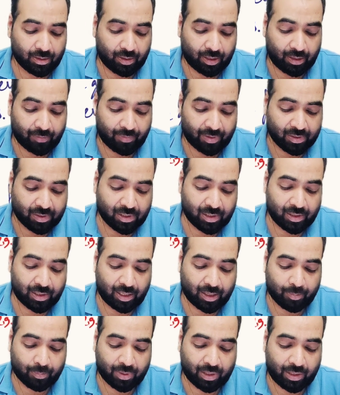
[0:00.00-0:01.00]
invested
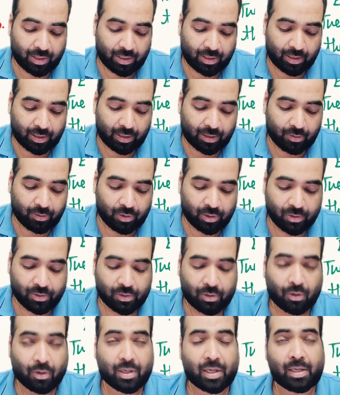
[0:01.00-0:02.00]
that money in your
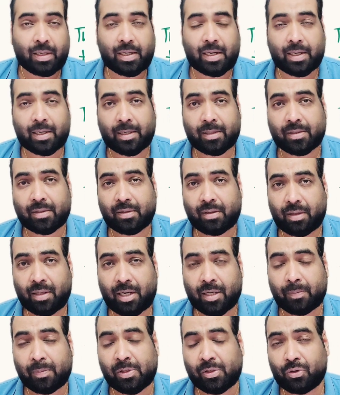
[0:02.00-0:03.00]
stock and debtors.
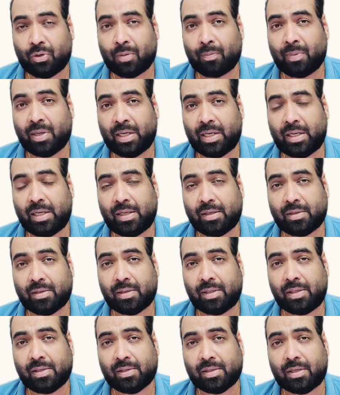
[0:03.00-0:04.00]
That means your money
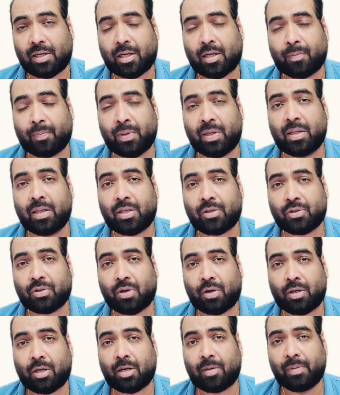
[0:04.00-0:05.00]
is stuck up in the
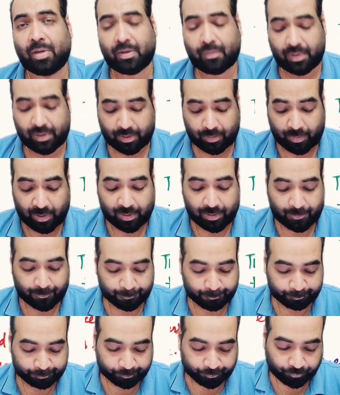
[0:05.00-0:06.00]
short-term investments.
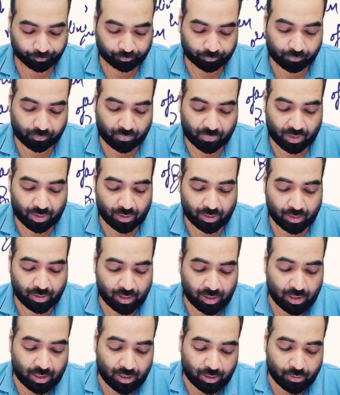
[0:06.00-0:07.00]

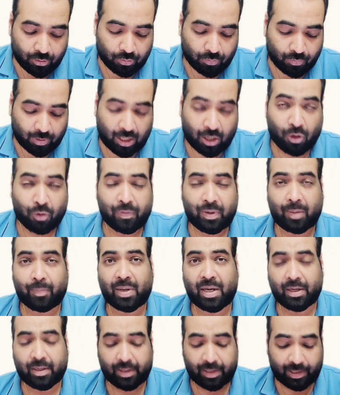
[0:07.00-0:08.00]
So how will
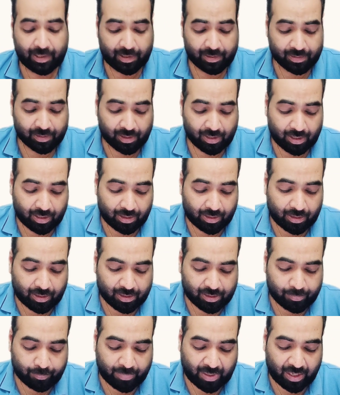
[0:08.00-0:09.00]
bank read this?
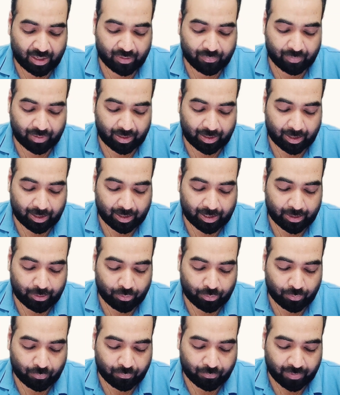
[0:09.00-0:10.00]
Thus bank will try
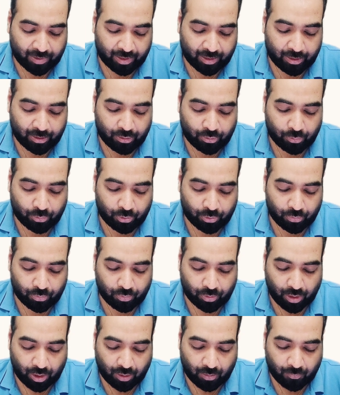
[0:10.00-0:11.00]
to fund to
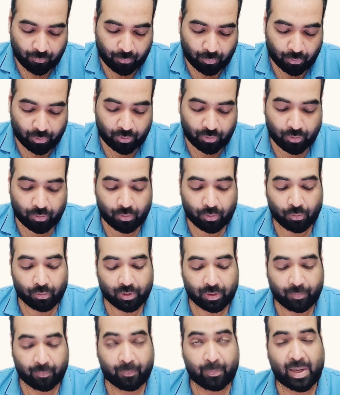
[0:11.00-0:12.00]
you for your
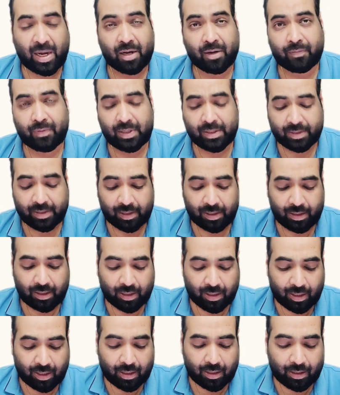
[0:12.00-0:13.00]
growth. Bank will
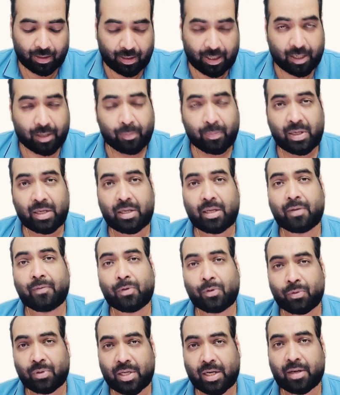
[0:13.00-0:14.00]
say, let me give
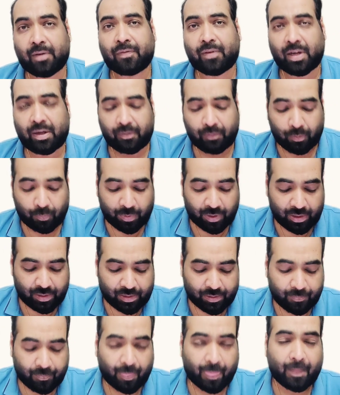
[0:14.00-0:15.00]
you that 5
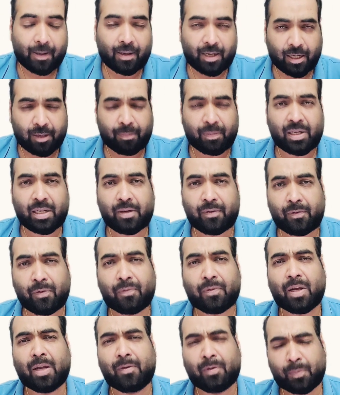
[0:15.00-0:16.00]
rupees. Let me give you
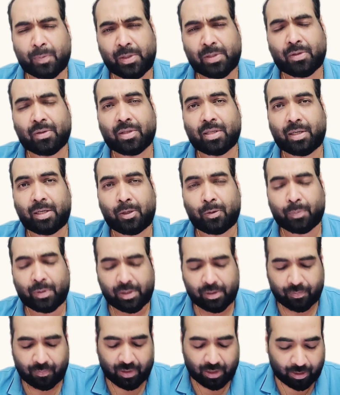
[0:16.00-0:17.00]
5 rupees or 3
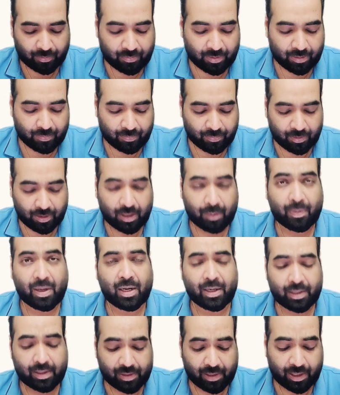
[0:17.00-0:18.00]
rupees, whatever the
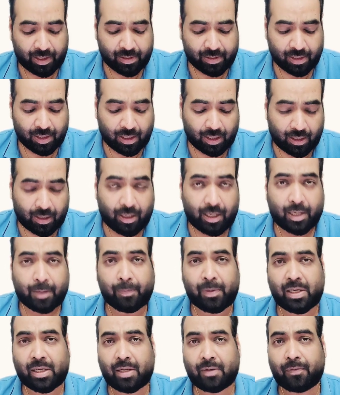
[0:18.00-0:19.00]
bank decides. Let
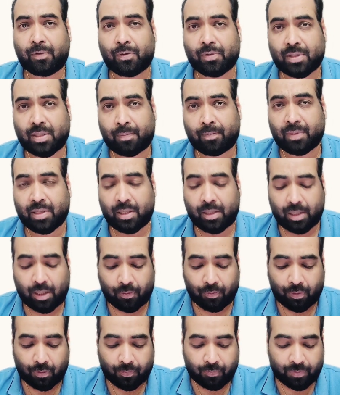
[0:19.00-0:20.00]
me give you something
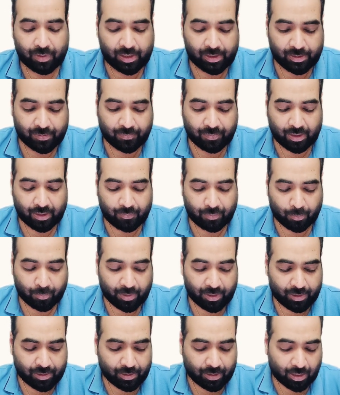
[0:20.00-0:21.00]
out of these 5
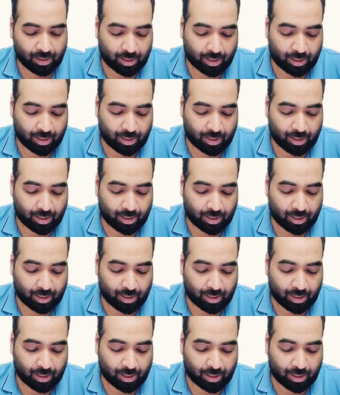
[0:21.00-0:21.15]
rupees.